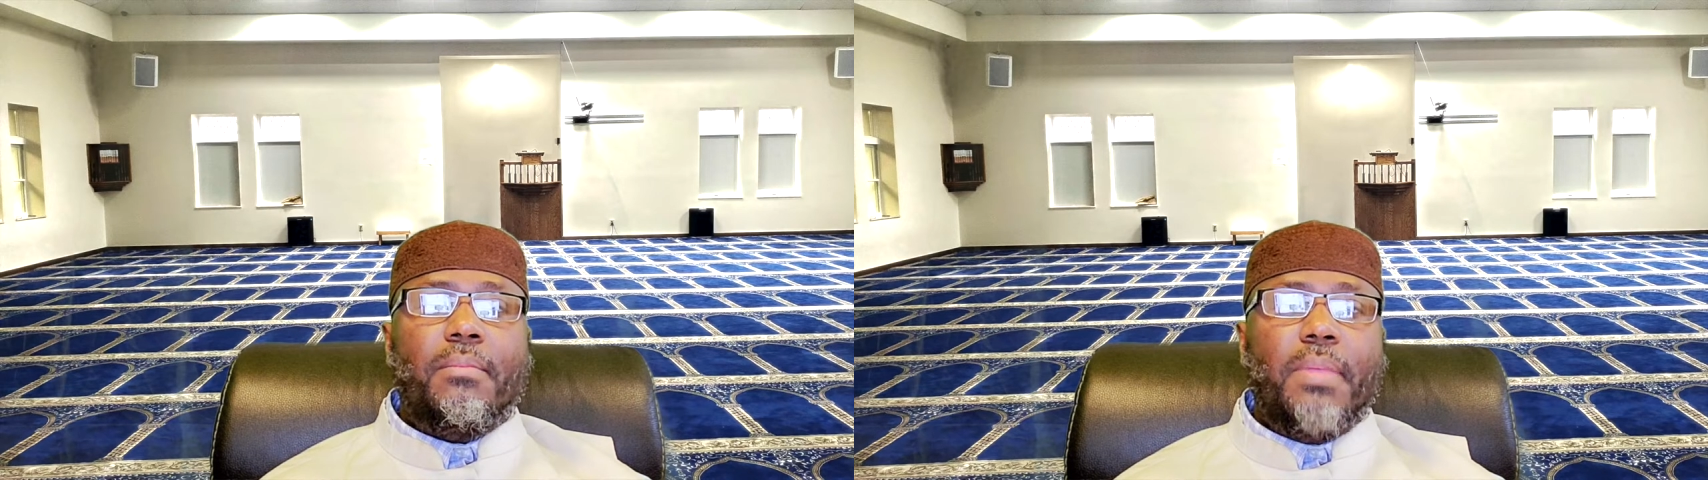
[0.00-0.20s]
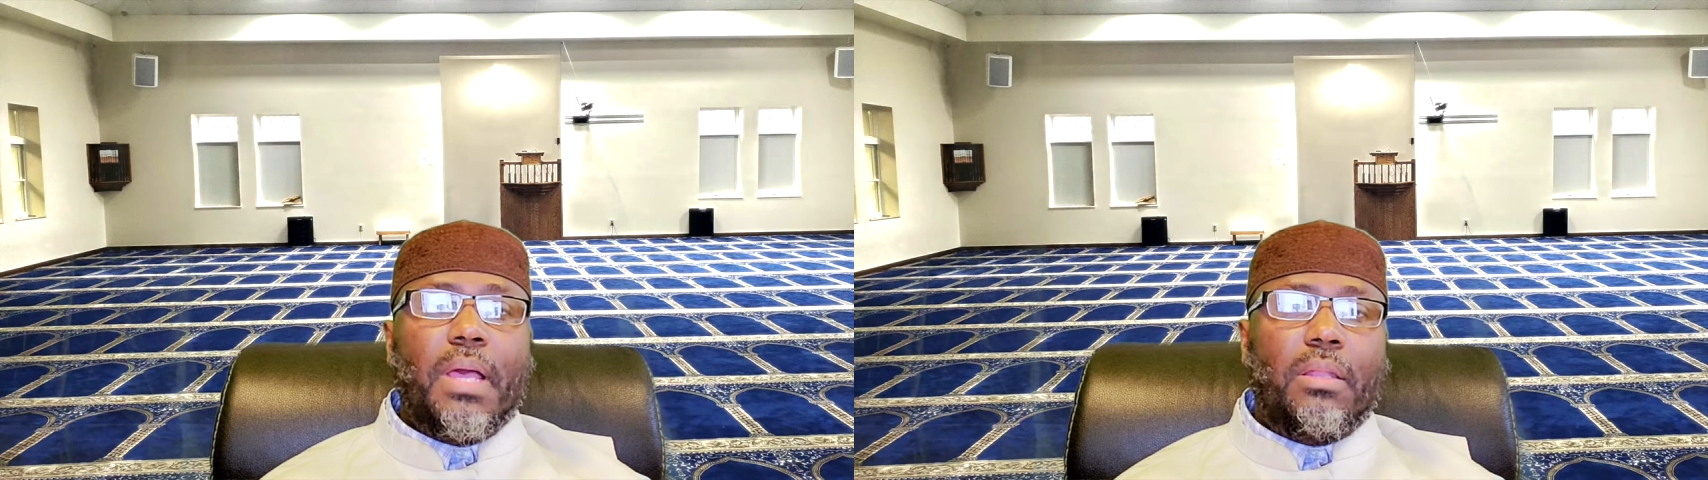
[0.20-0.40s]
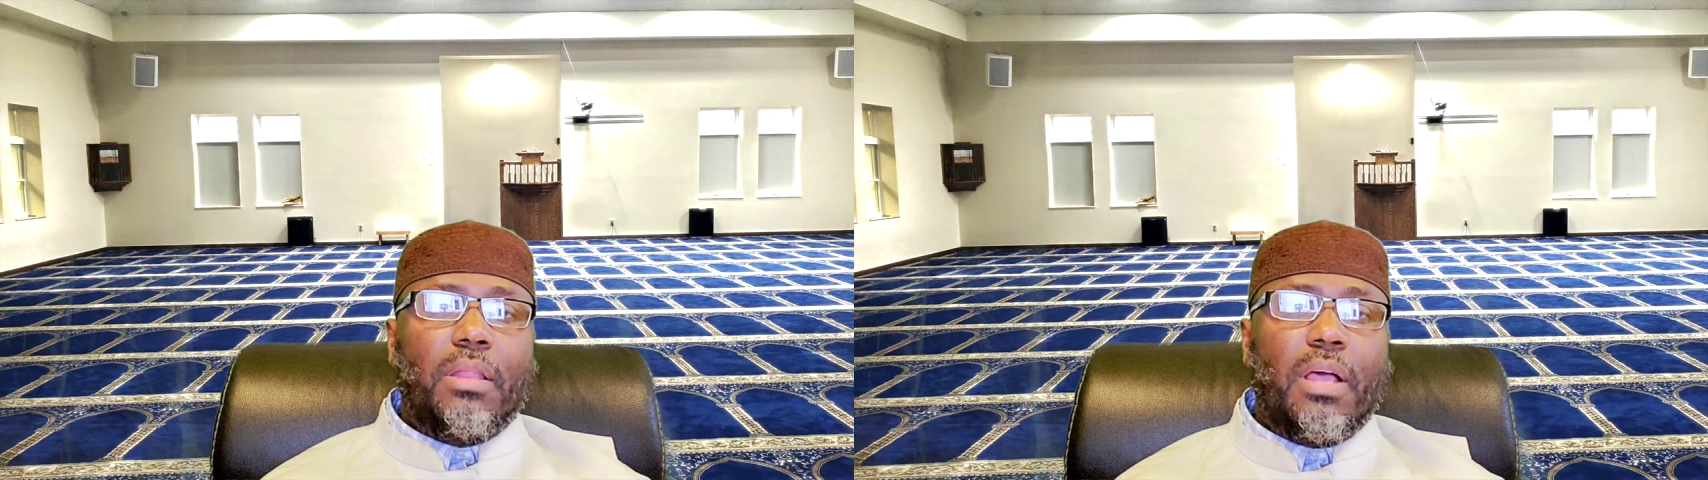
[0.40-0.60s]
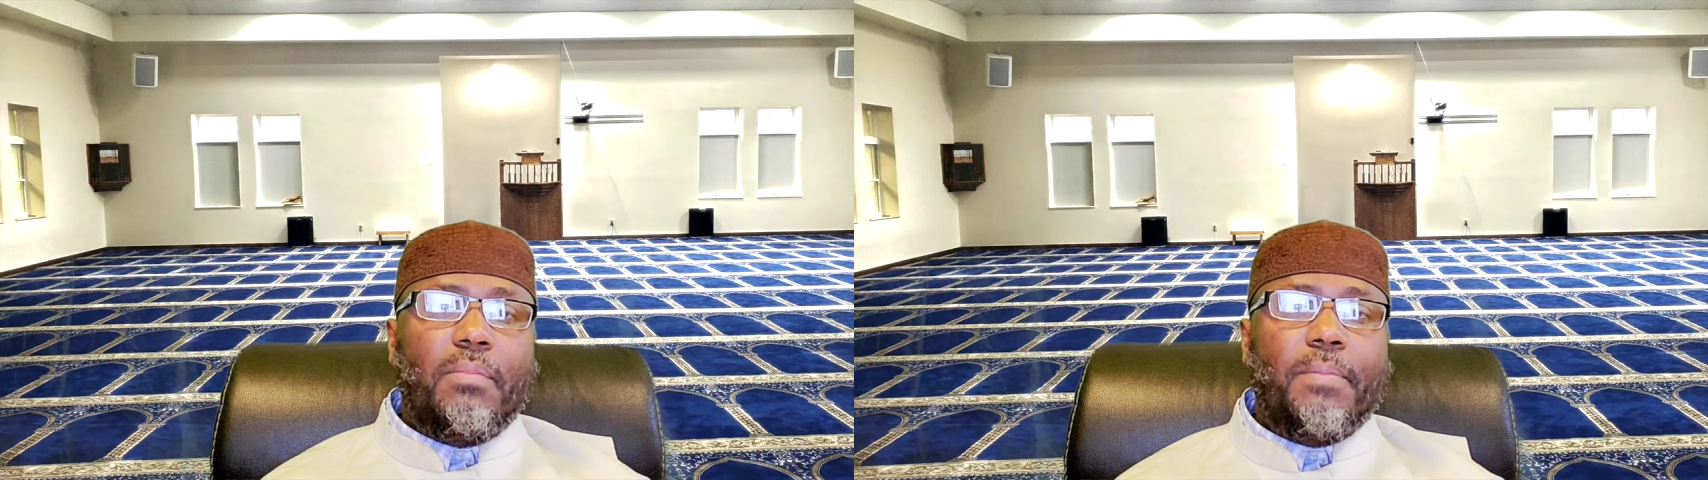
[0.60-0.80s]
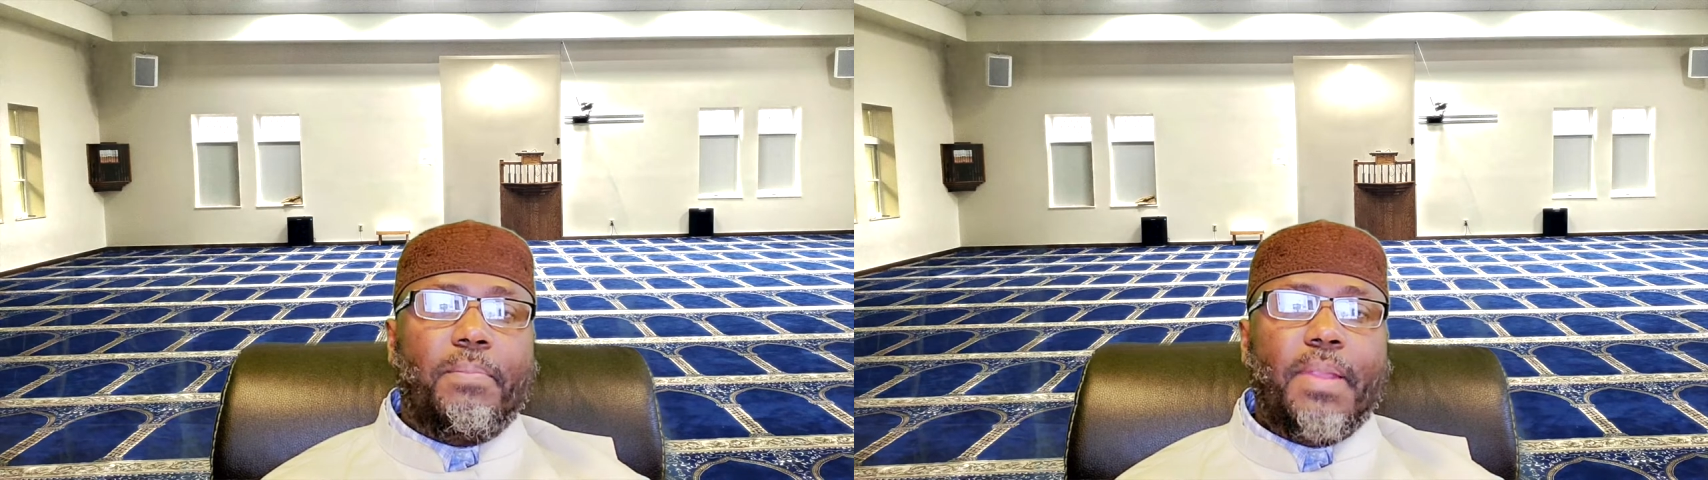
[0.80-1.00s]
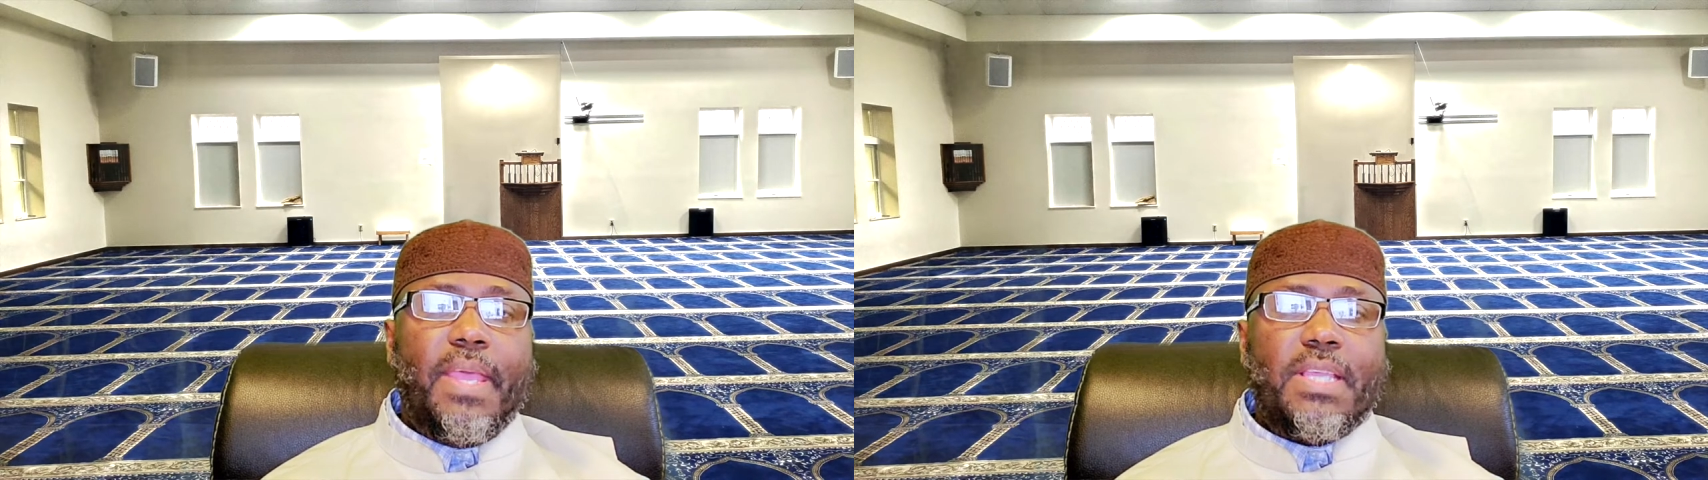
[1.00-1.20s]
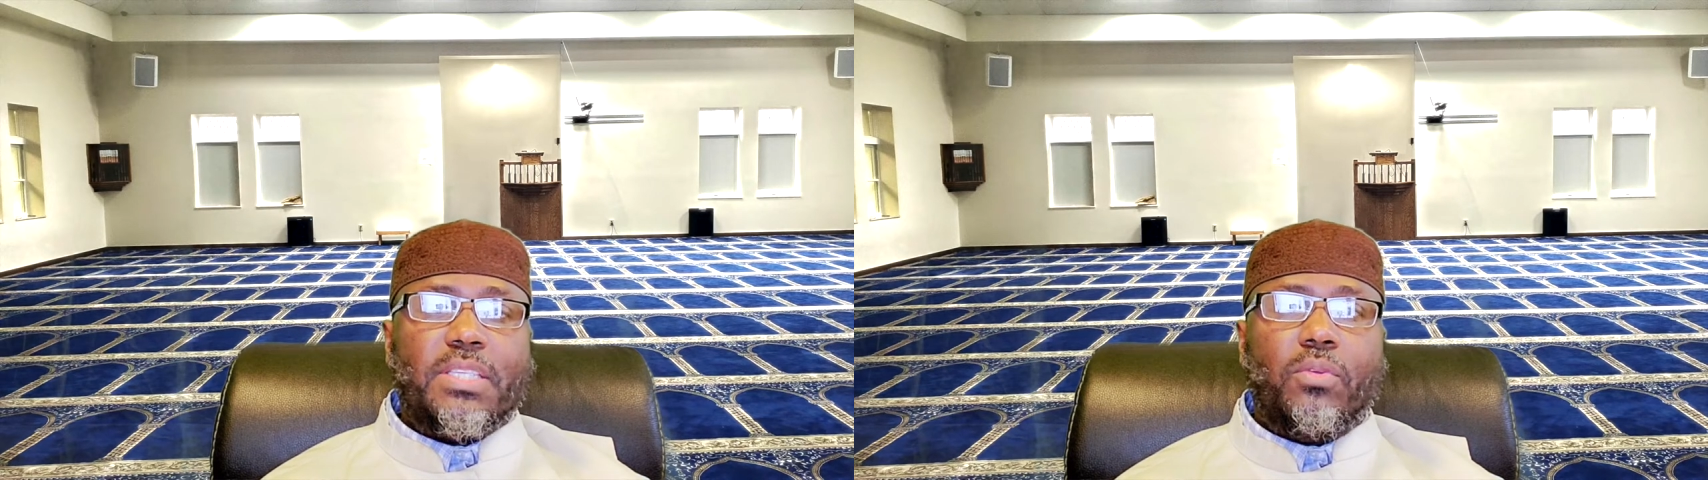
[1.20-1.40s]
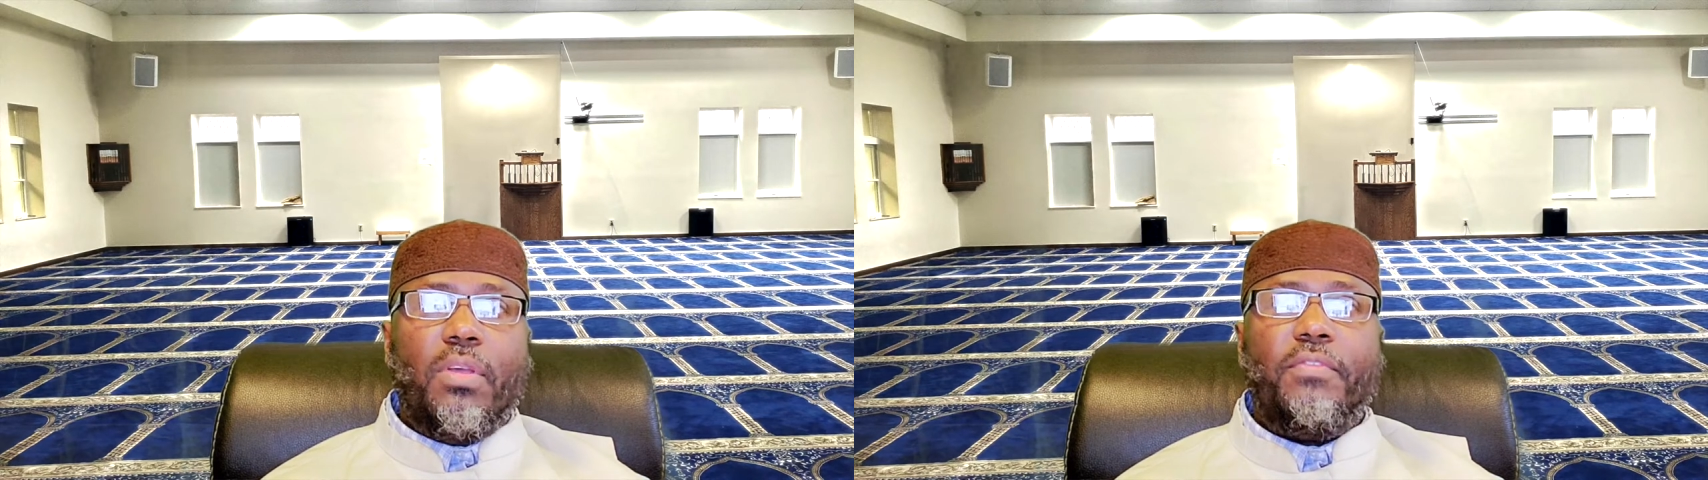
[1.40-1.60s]
may Allah be
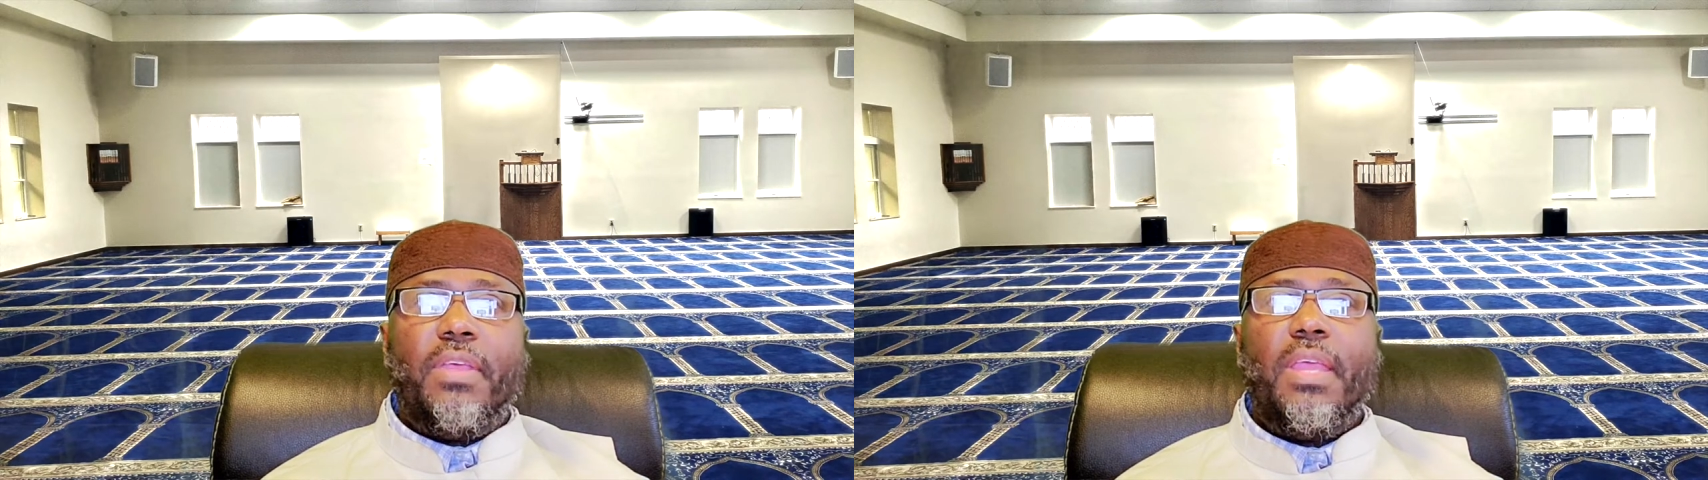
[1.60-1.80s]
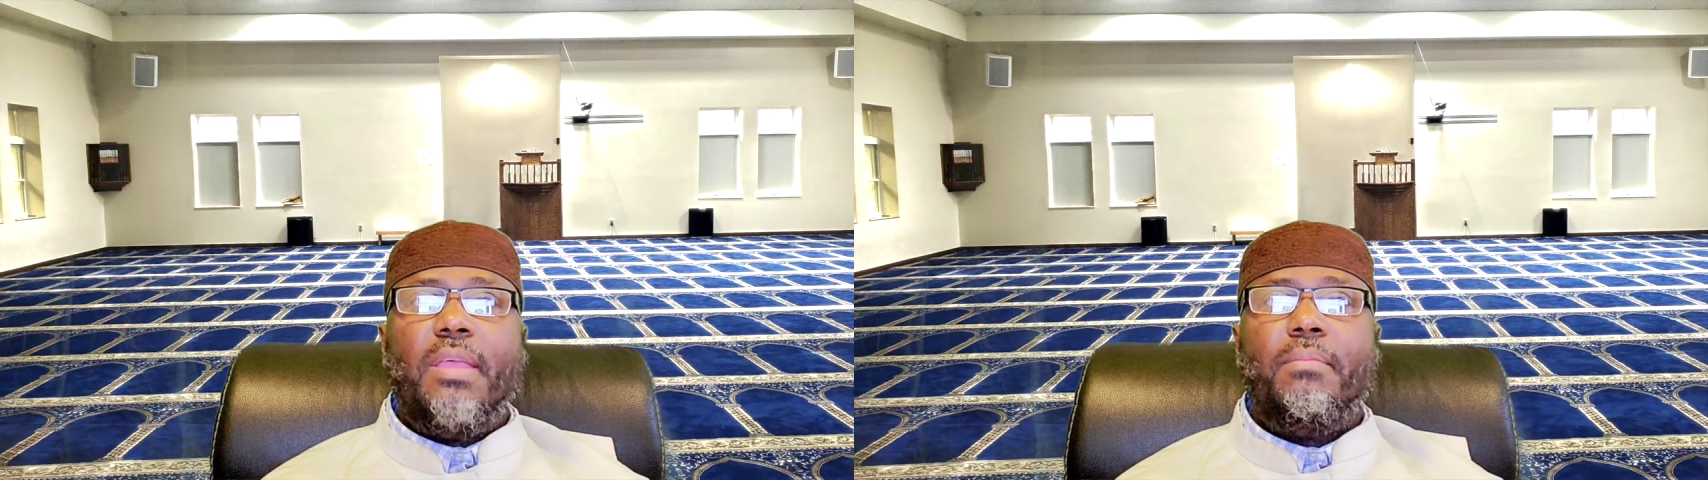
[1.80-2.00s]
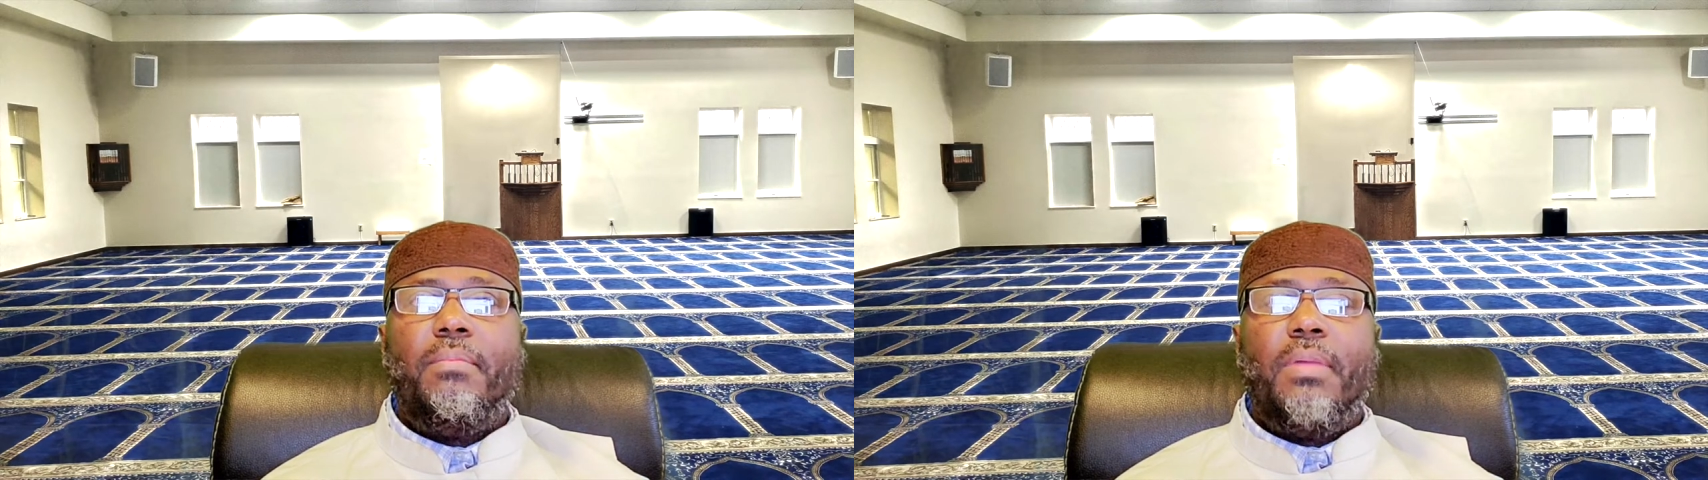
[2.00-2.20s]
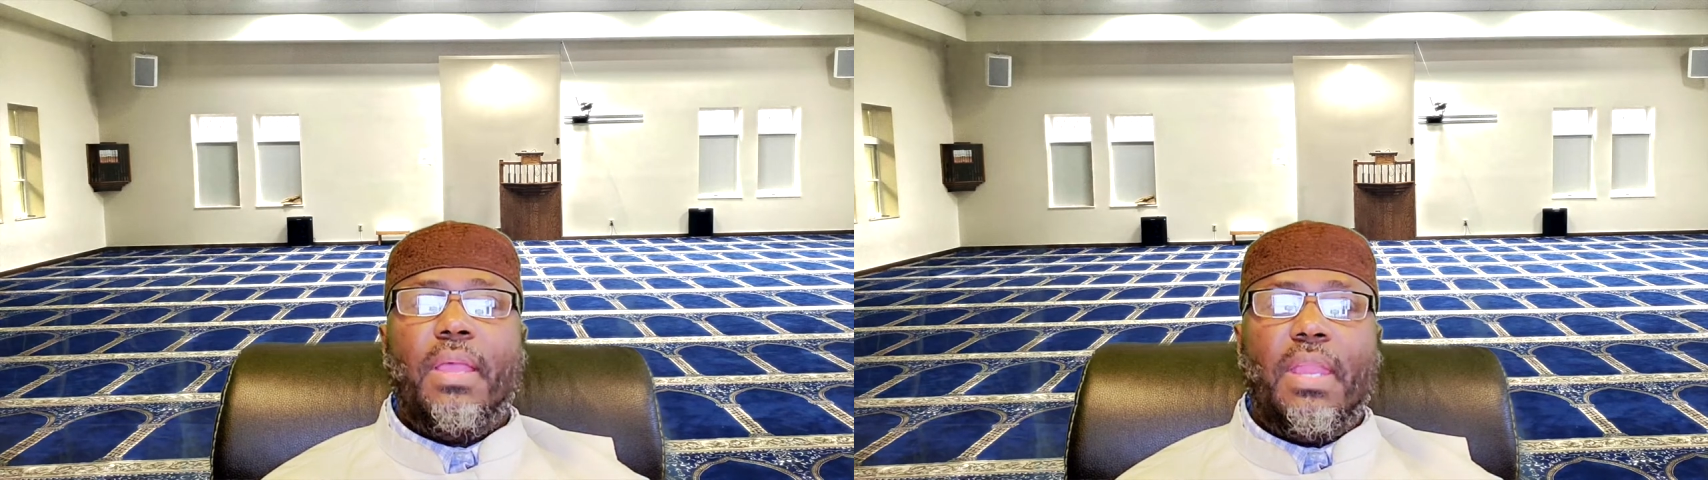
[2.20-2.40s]
pleased with him